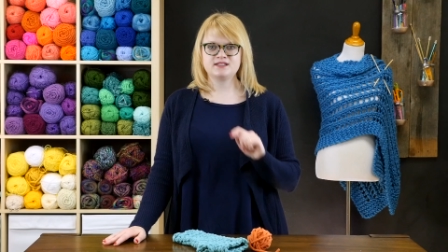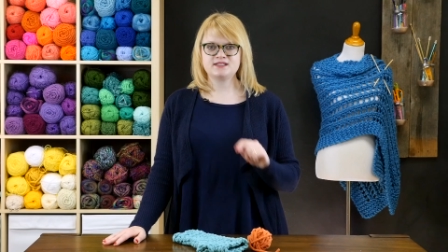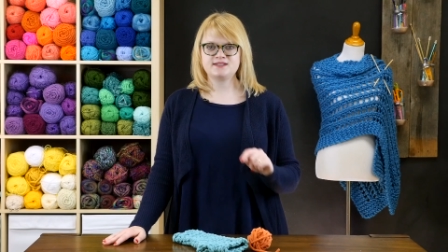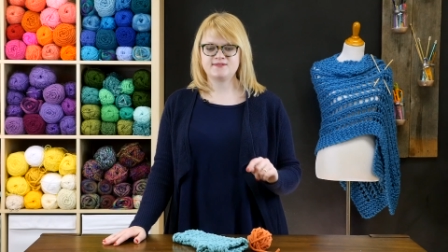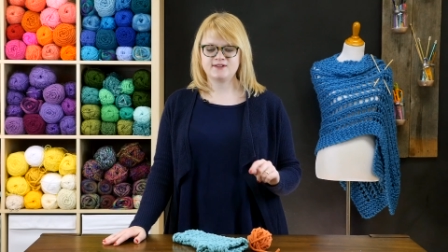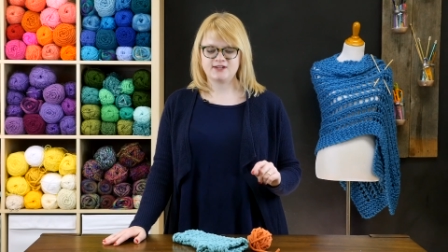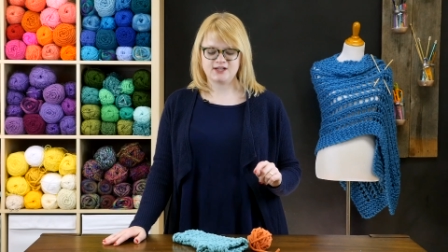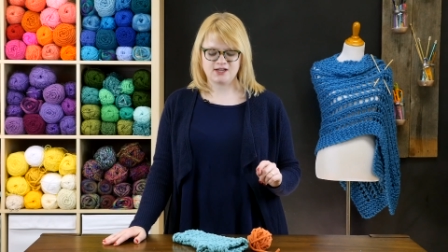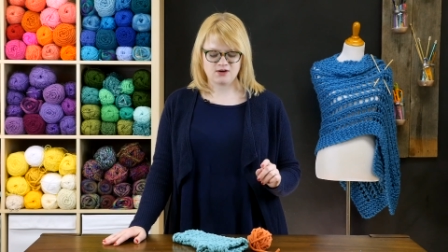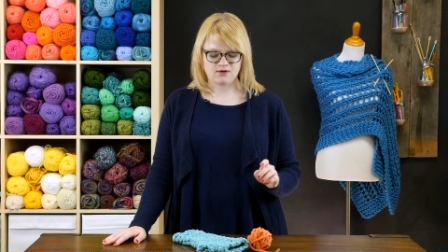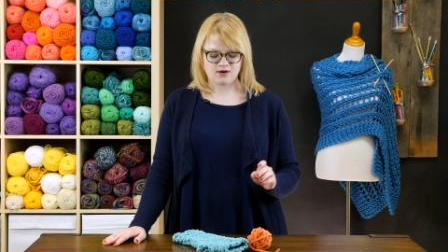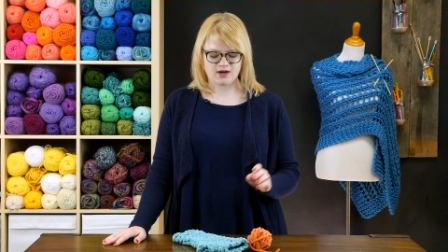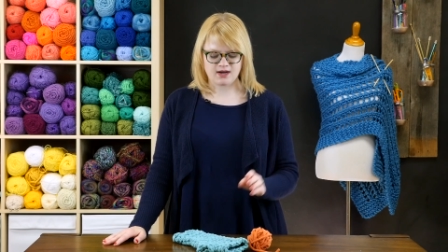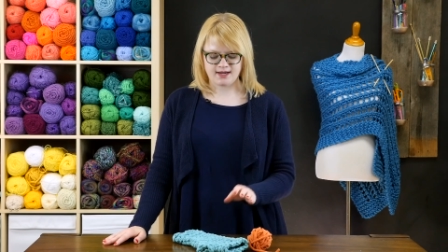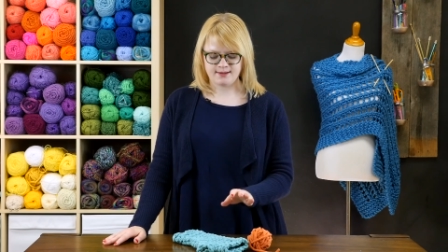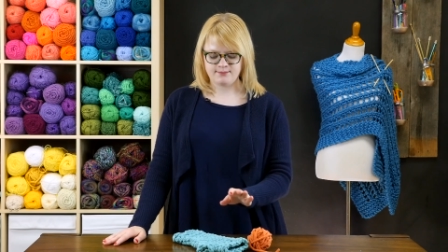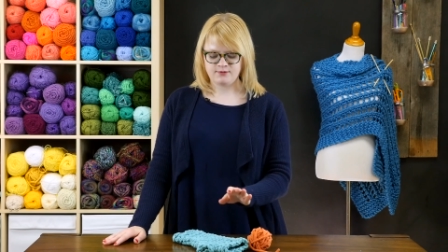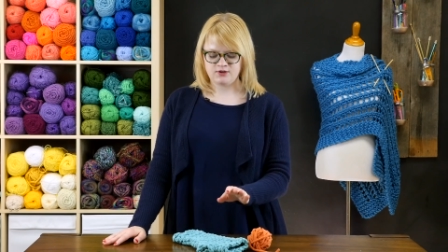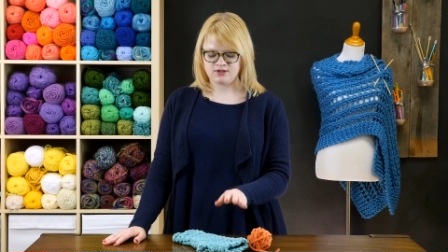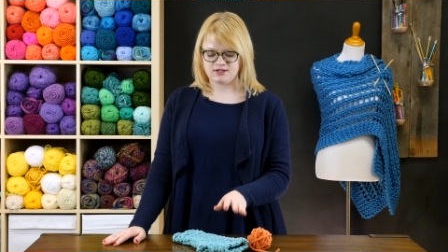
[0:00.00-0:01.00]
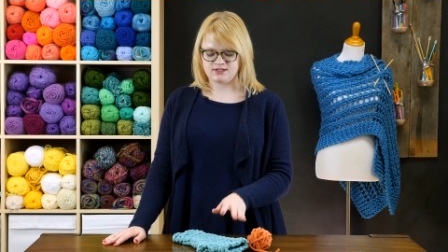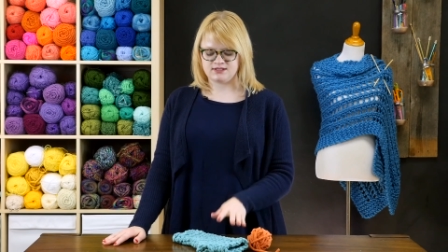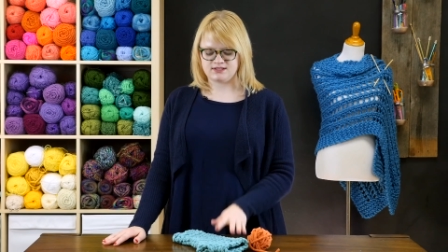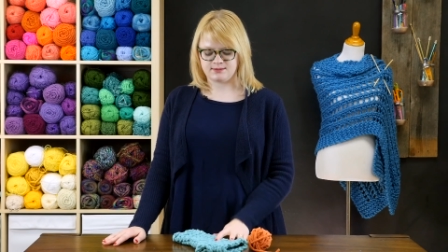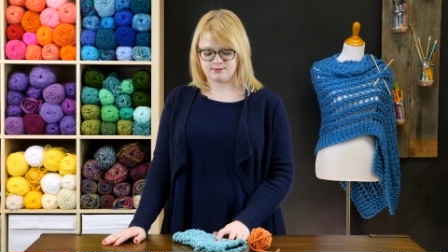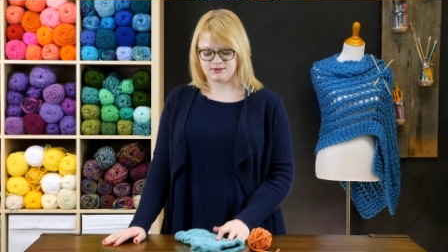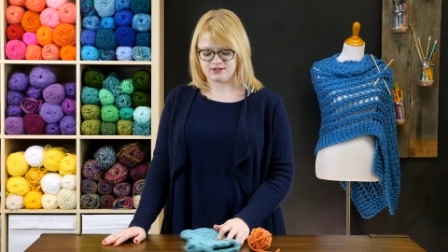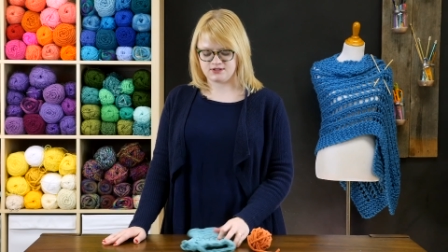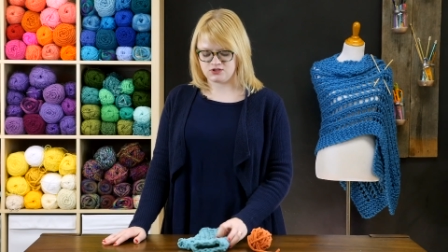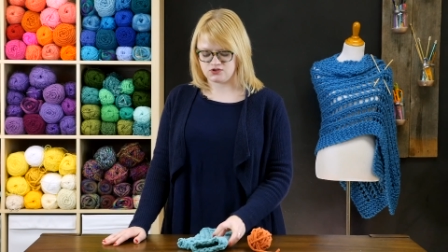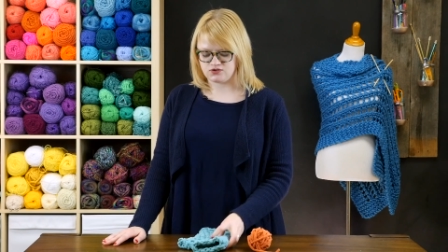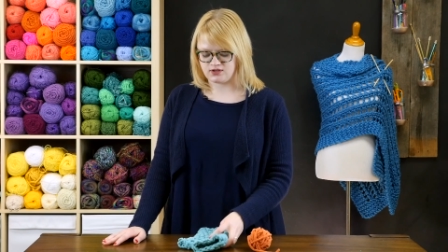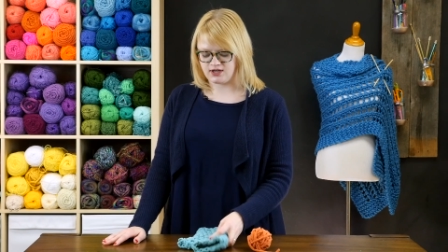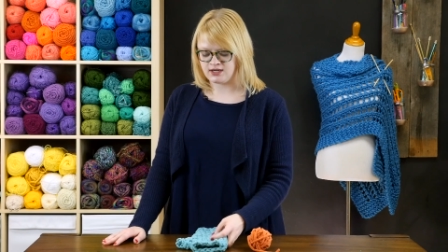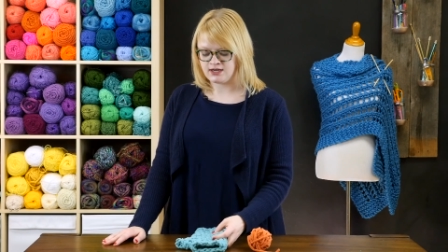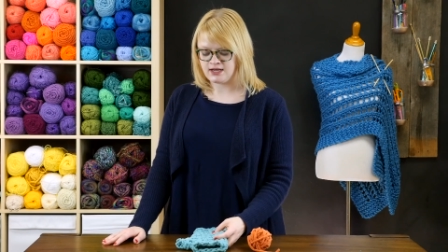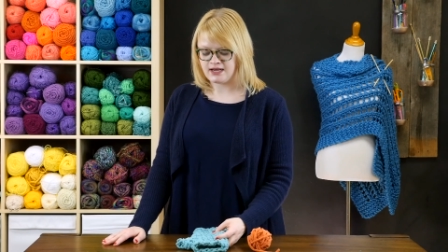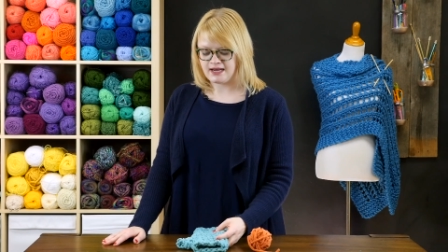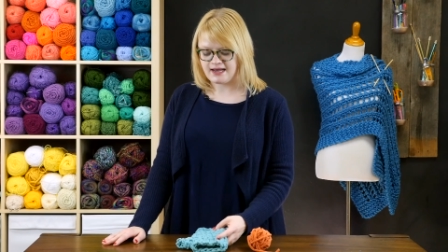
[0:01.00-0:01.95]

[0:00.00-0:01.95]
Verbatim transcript: this video, I'm going to demonstrate